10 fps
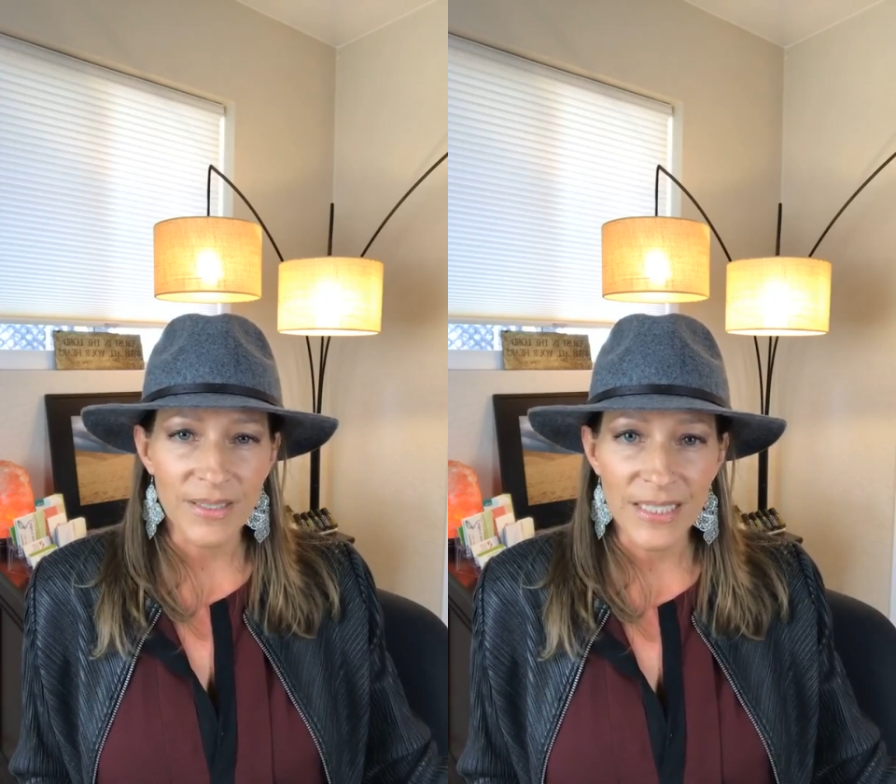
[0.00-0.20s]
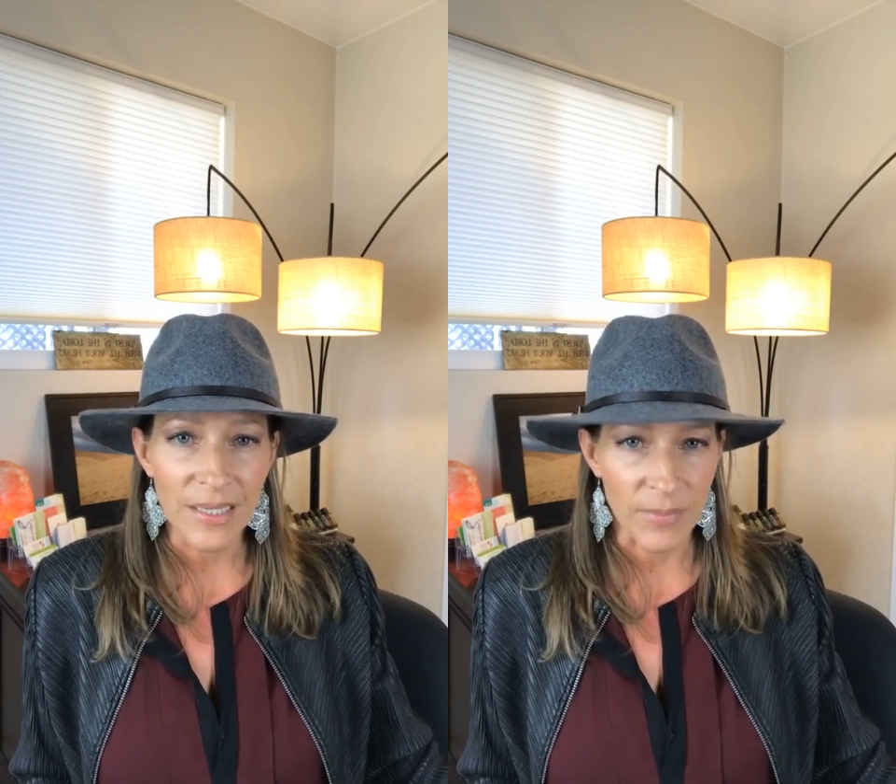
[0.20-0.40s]

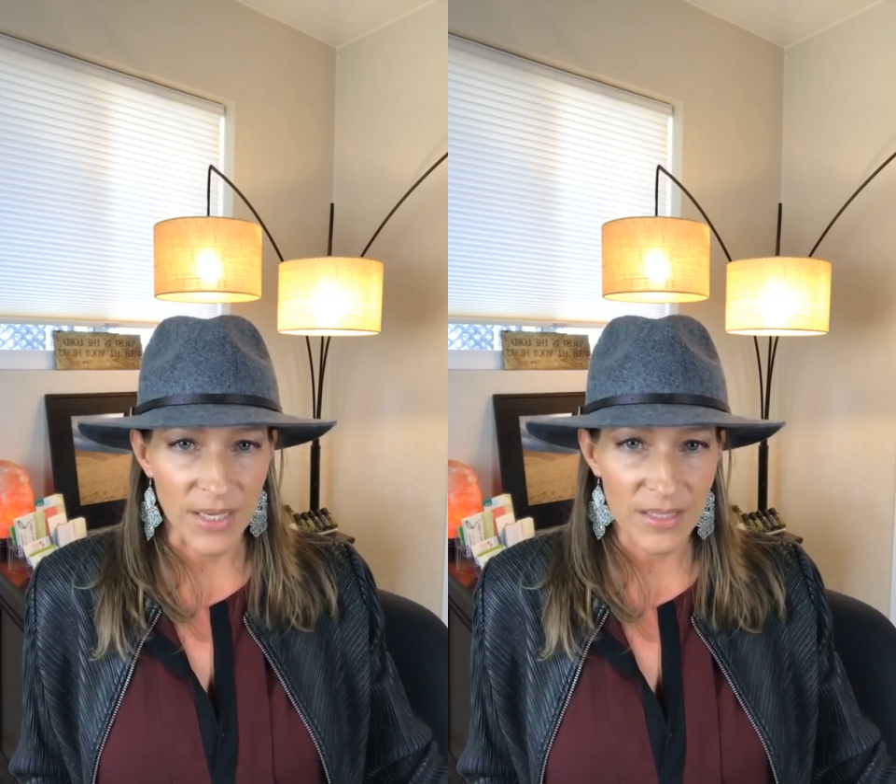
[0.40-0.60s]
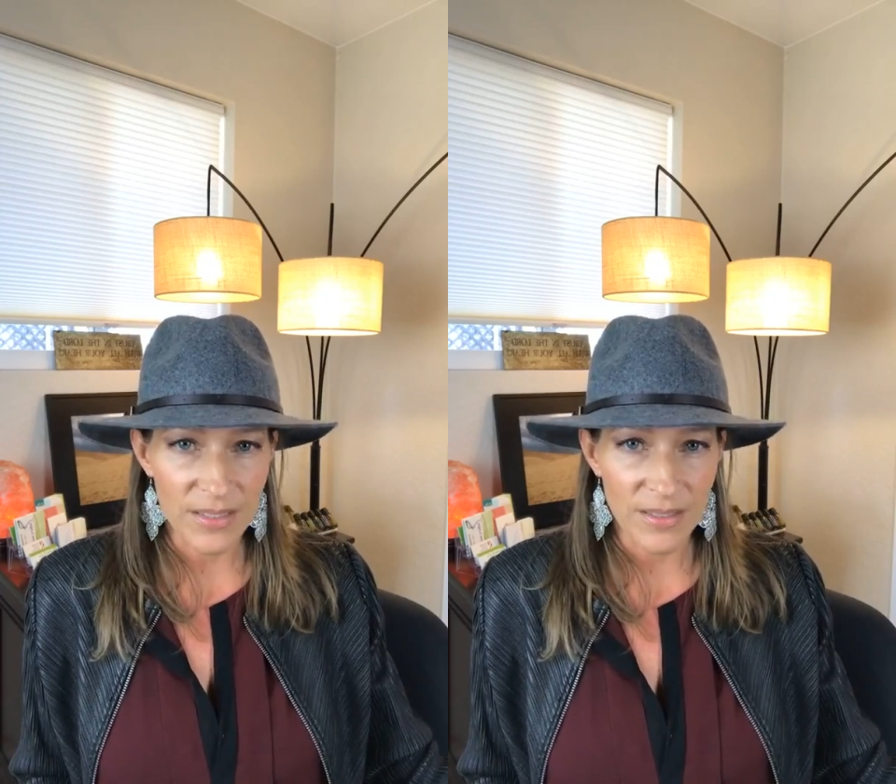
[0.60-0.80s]

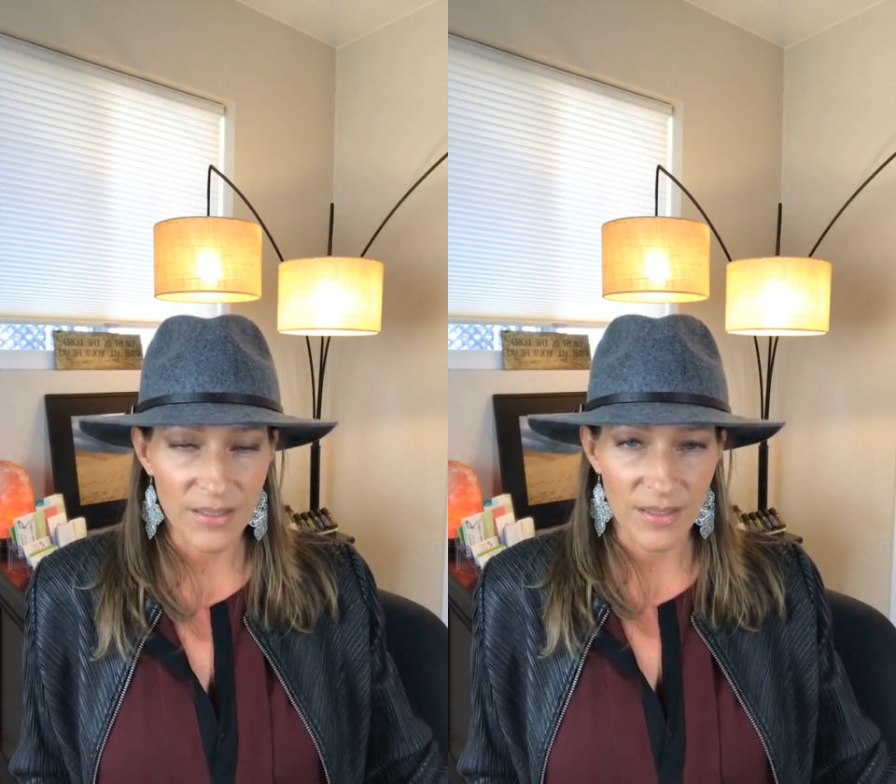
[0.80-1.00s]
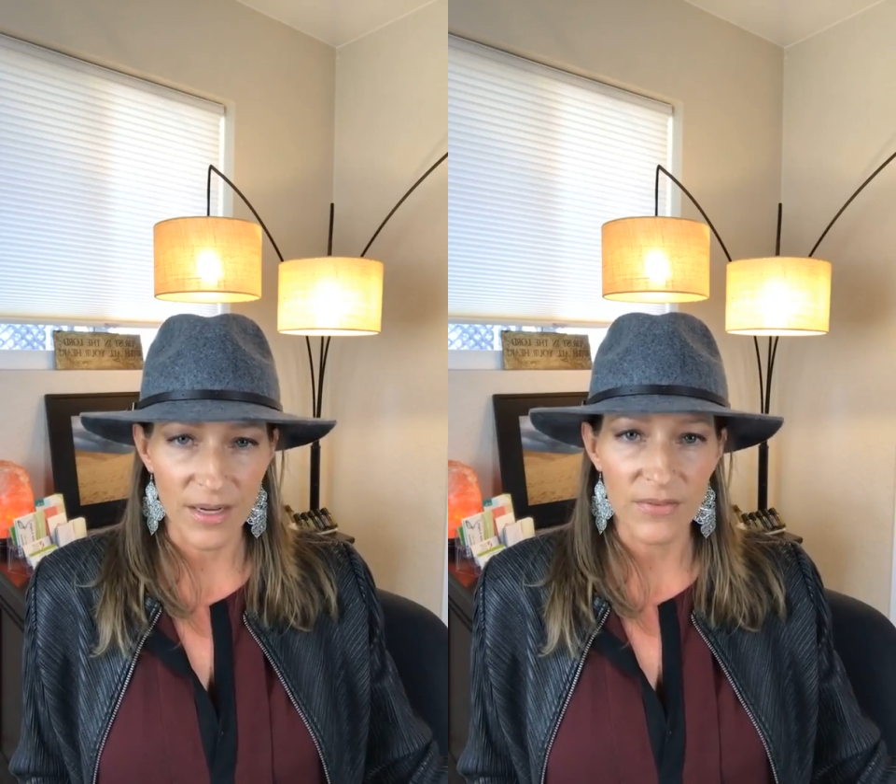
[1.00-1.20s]
gimmicks
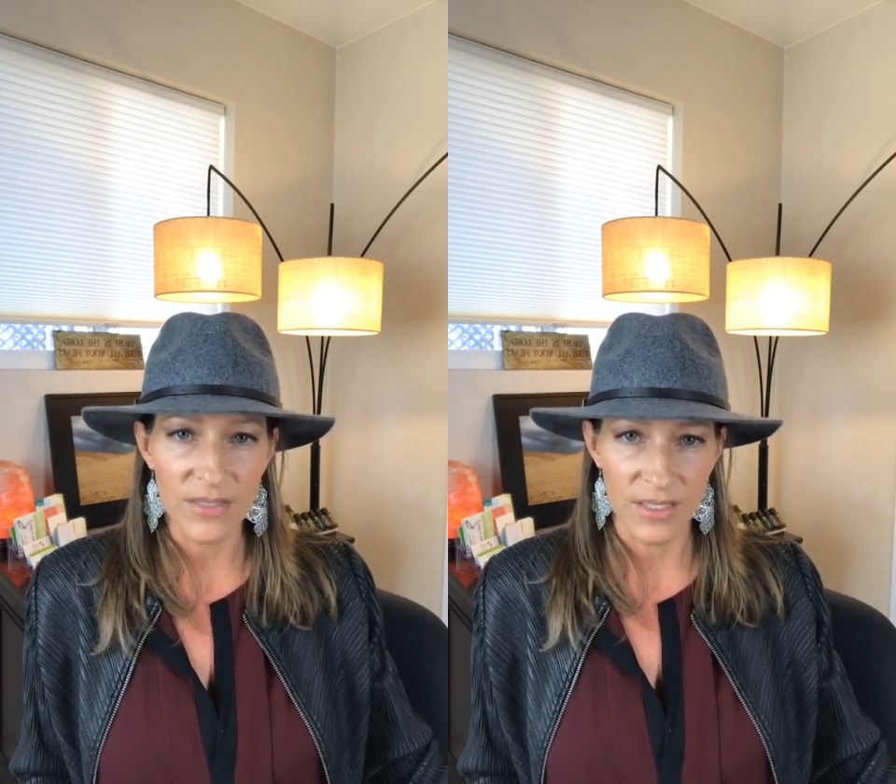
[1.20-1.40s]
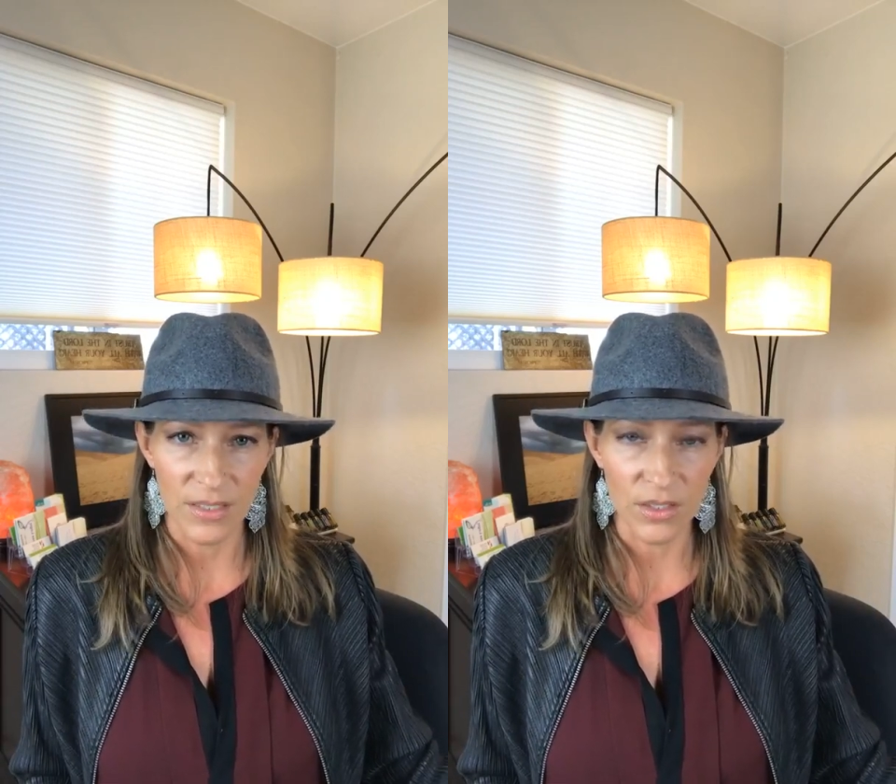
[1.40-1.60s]
that I've
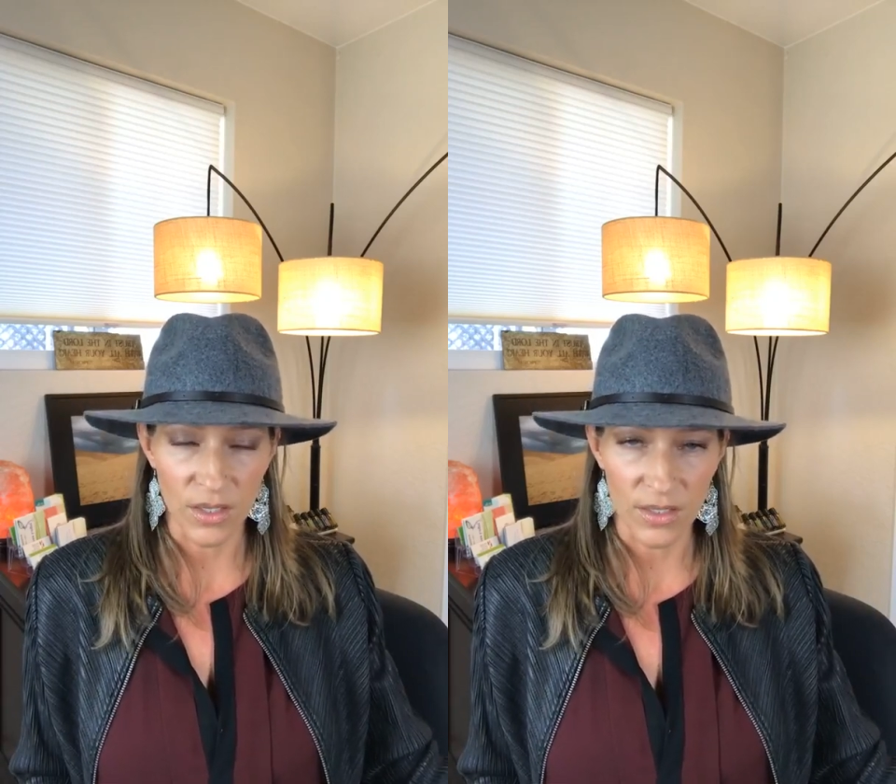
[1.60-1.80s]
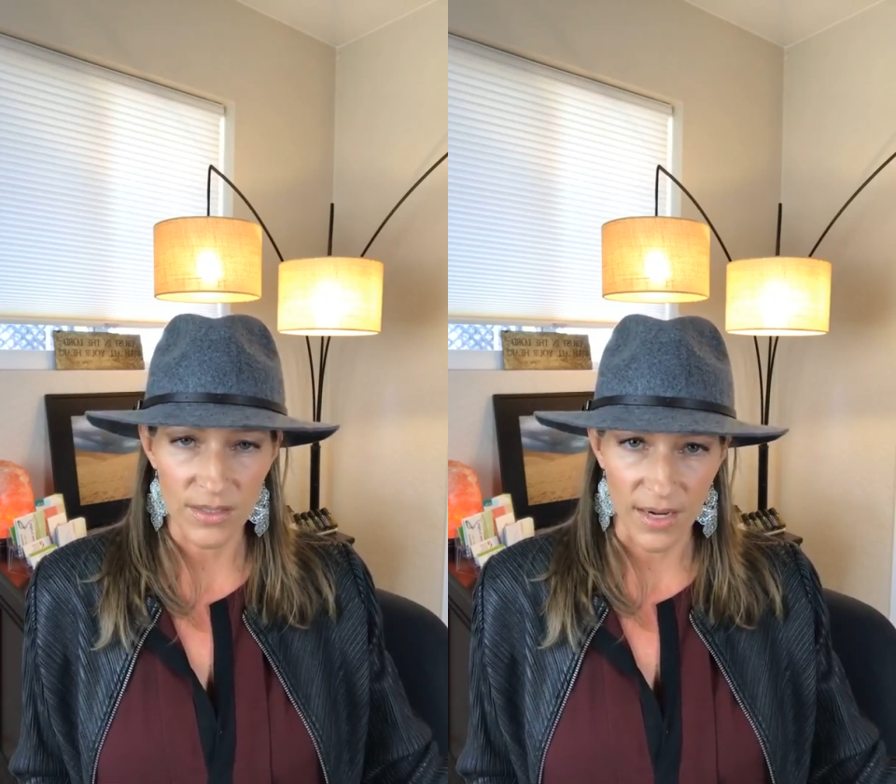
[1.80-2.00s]
seen in a
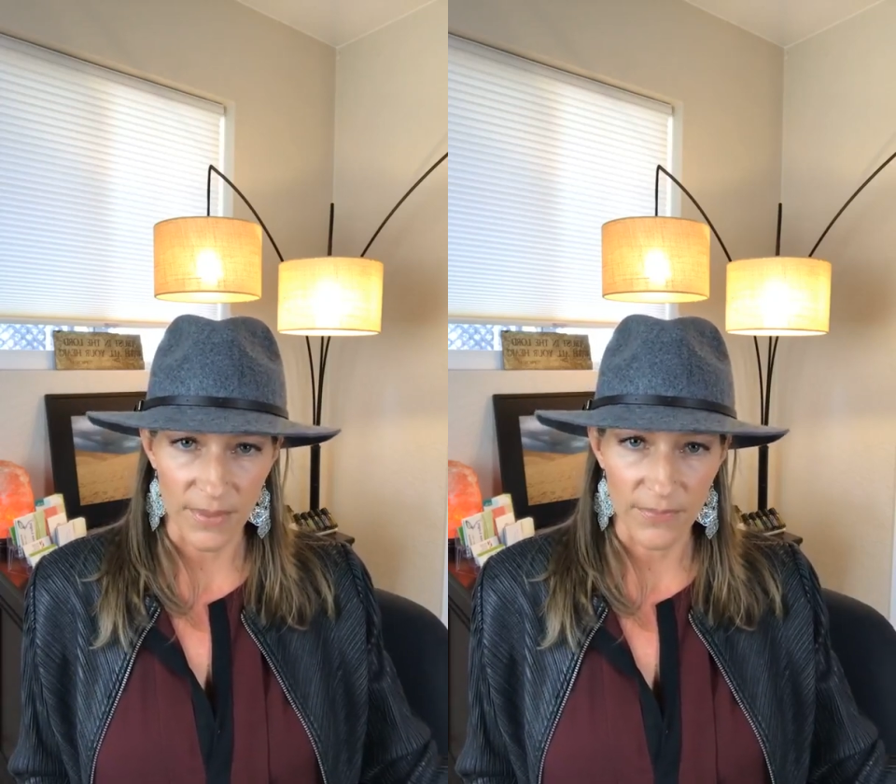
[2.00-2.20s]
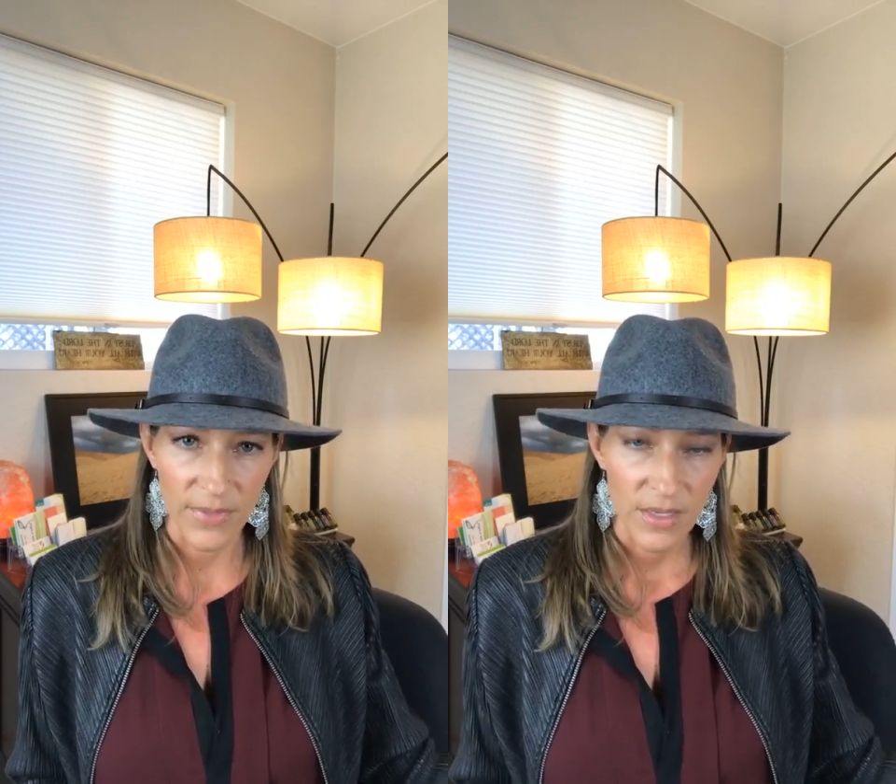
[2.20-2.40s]
long
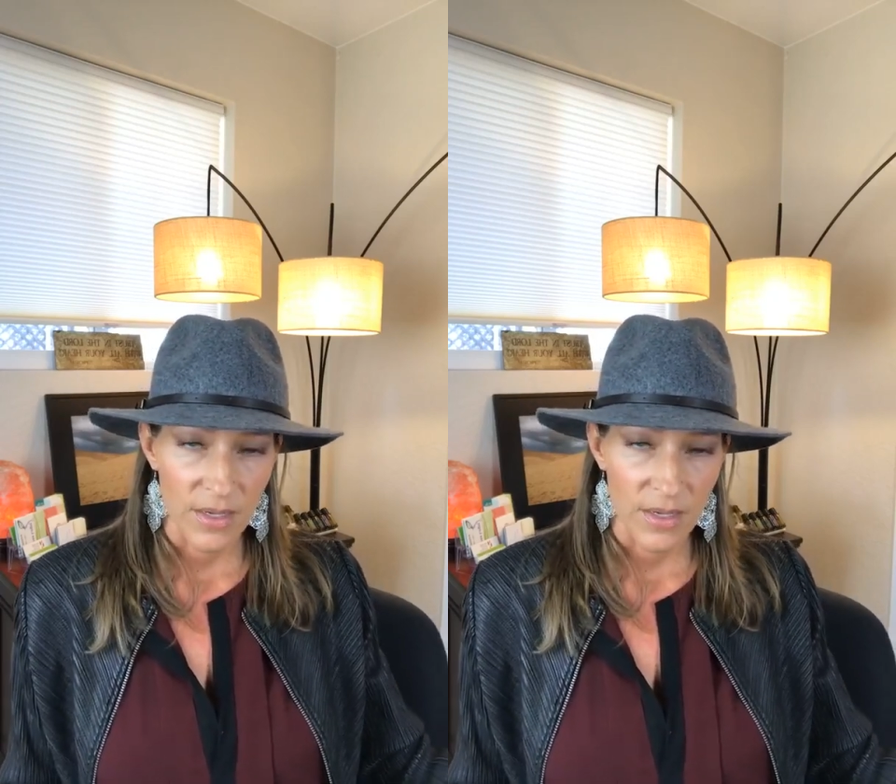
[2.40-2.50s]
time.